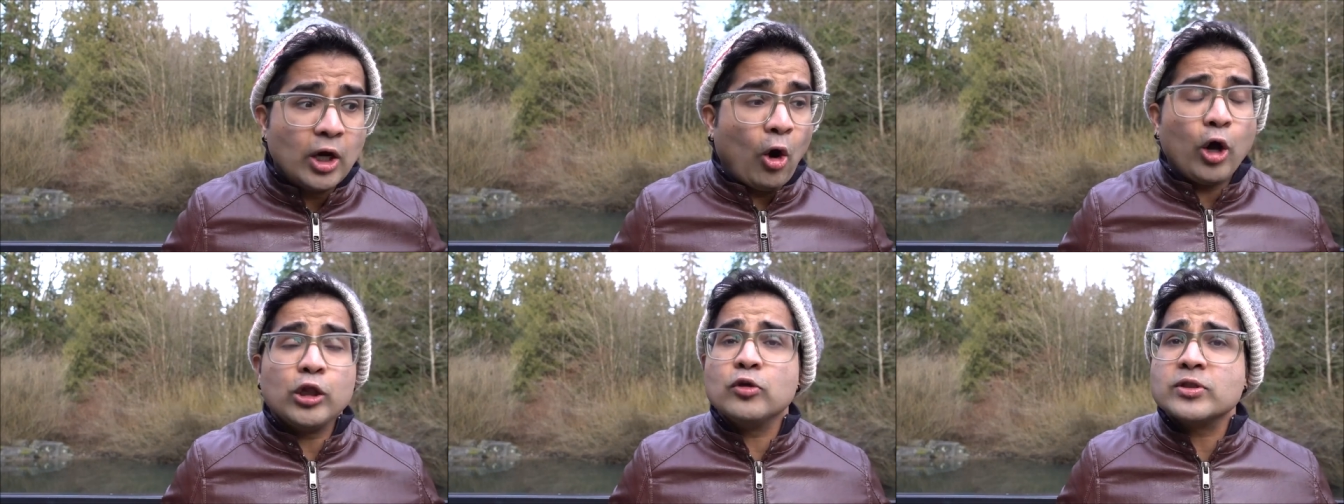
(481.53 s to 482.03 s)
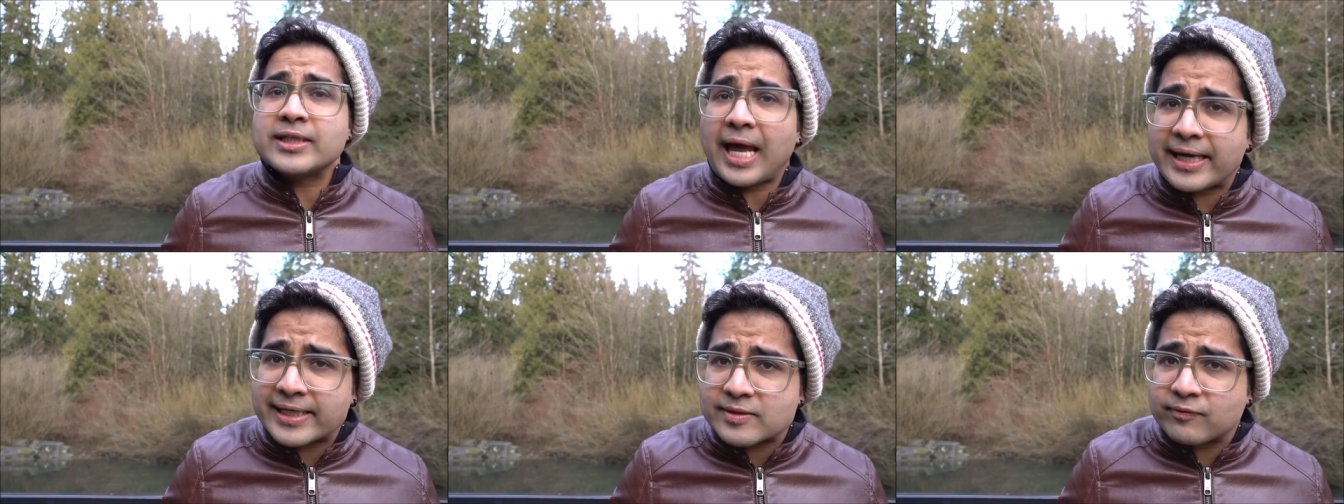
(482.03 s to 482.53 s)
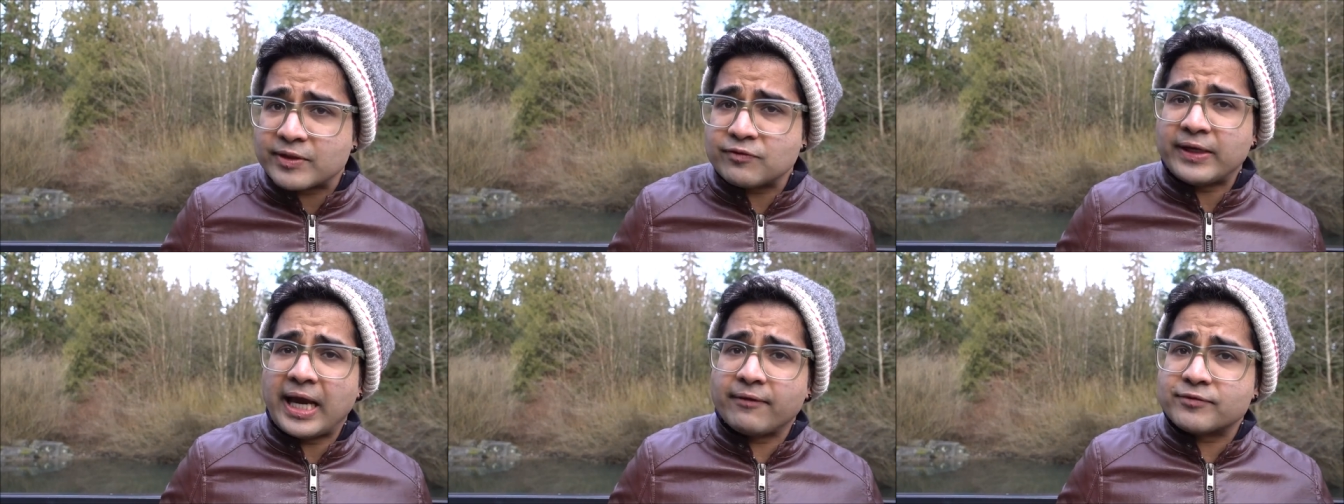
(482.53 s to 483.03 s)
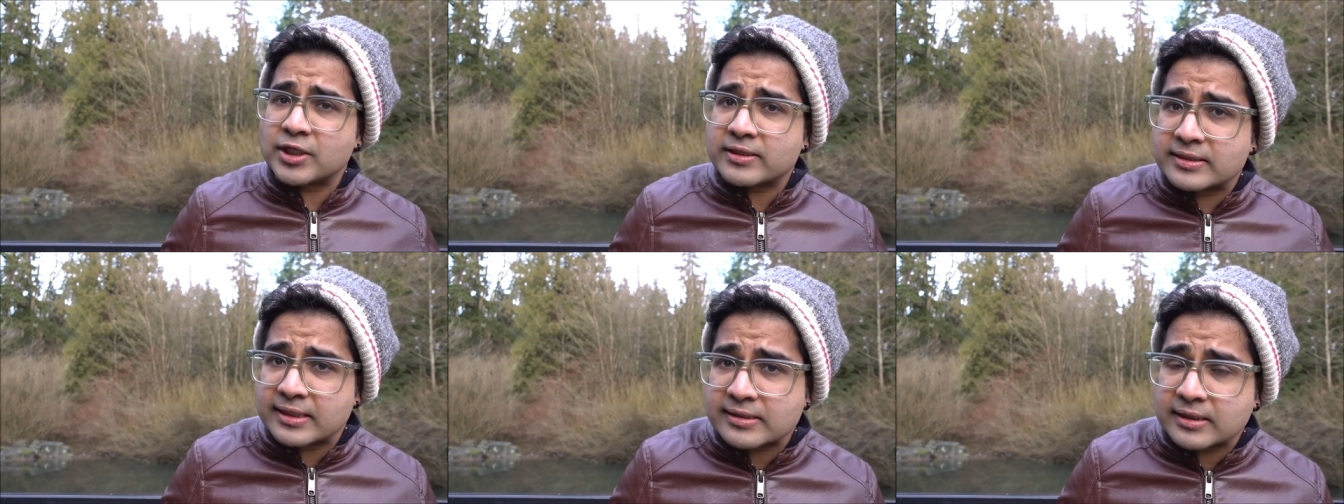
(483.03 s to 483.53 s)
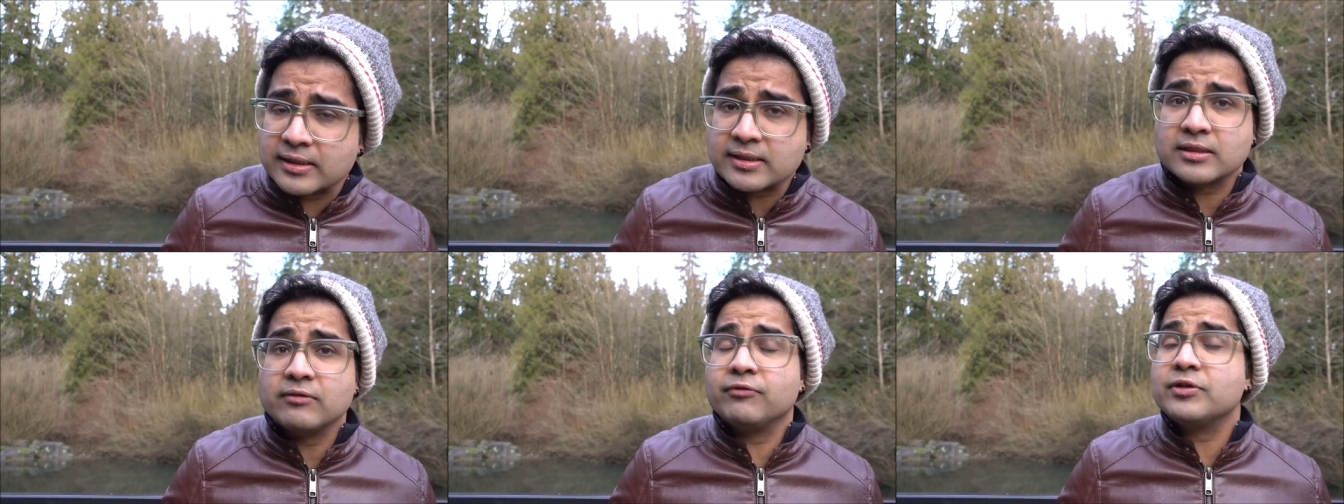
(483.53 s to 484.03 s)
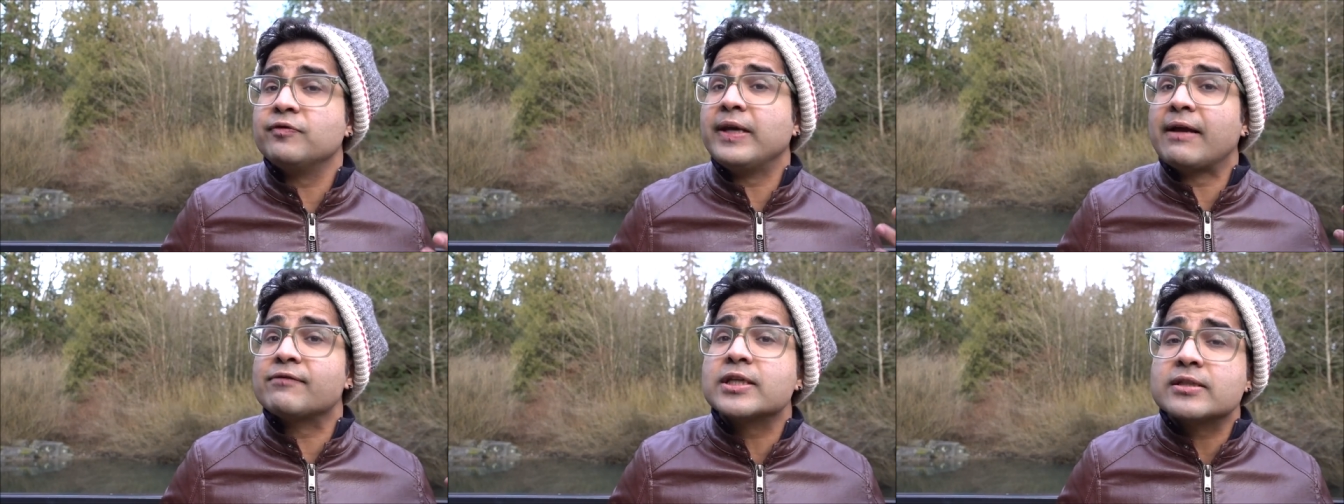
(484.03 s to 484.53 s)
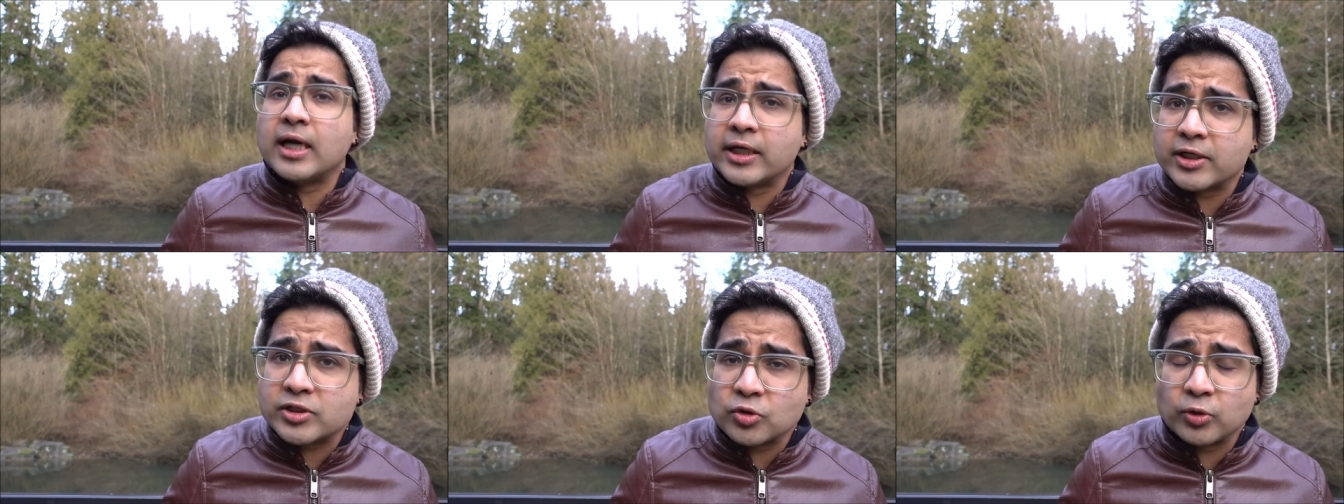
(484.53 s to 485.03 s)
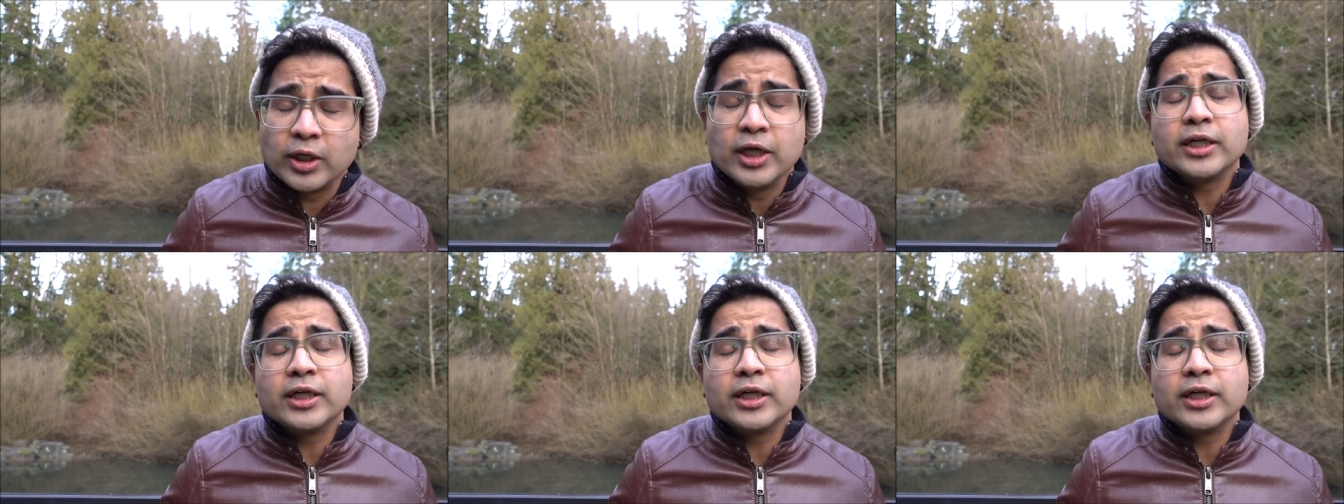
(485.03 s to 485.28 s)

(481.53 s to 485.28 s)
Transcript: All those talents which we have just discussed, which we have just understood.